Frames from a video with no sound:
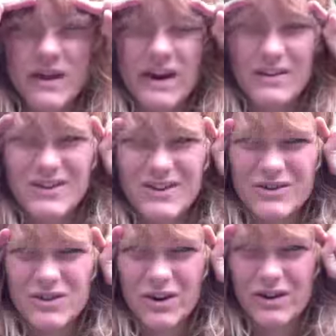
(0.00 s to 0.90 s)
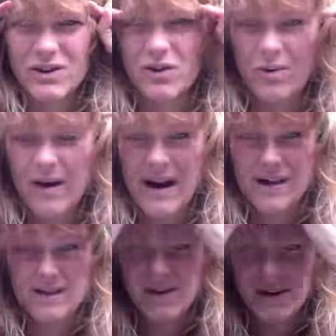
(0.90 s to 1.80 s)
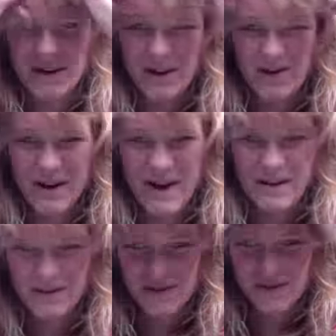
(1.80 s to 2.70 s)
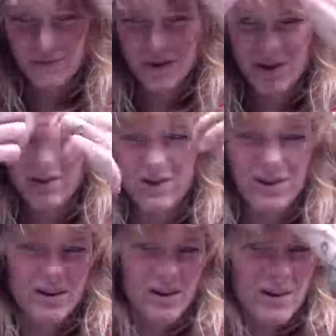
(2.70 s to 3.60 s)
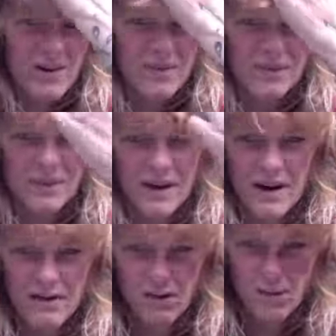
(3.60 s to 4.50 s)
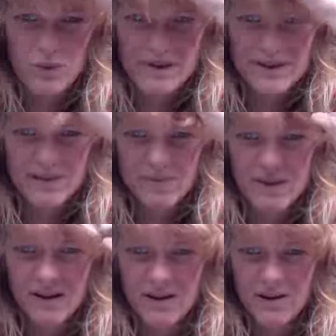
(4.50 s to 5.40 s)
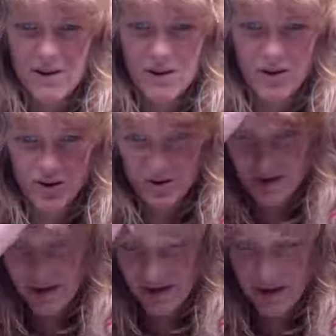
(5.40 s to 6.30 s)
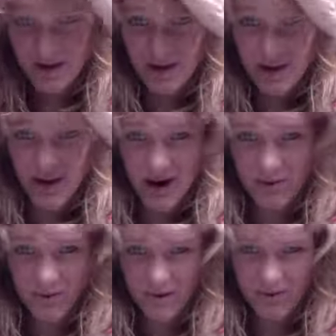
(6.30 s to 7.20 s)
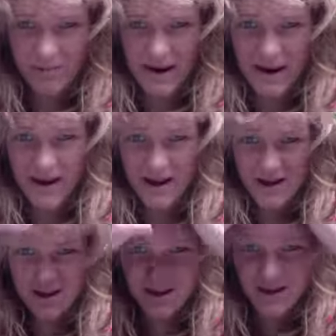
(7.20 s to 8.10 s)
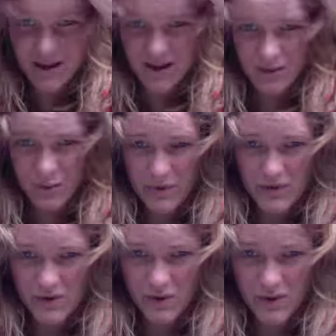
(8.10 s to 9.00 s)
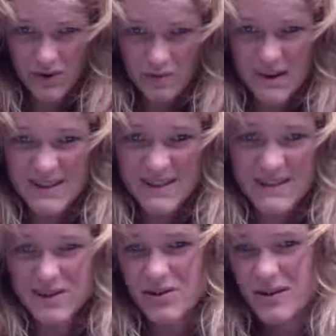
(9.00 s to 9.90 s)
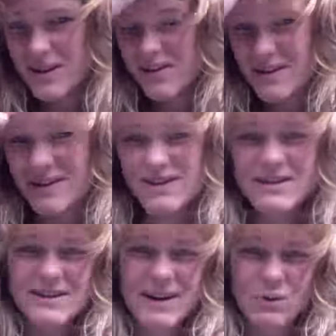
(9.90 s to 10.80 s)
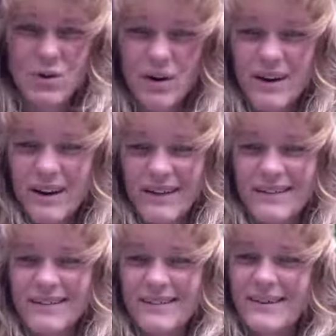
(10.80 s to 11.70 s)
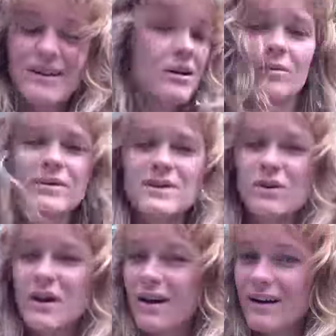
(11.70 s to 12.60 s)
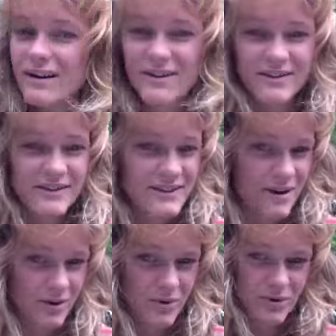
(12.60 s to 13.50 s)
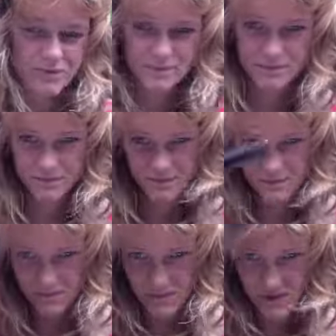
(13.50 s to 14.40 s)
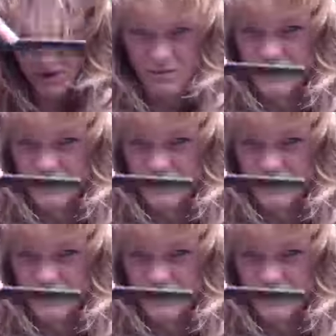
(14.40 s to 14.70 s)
hairs that are starting to grow back, so that I don't have this weird kind of wispy, curly, awkward bang with short pieces underneath. It's just not working. What's going on here? It's terrible. So,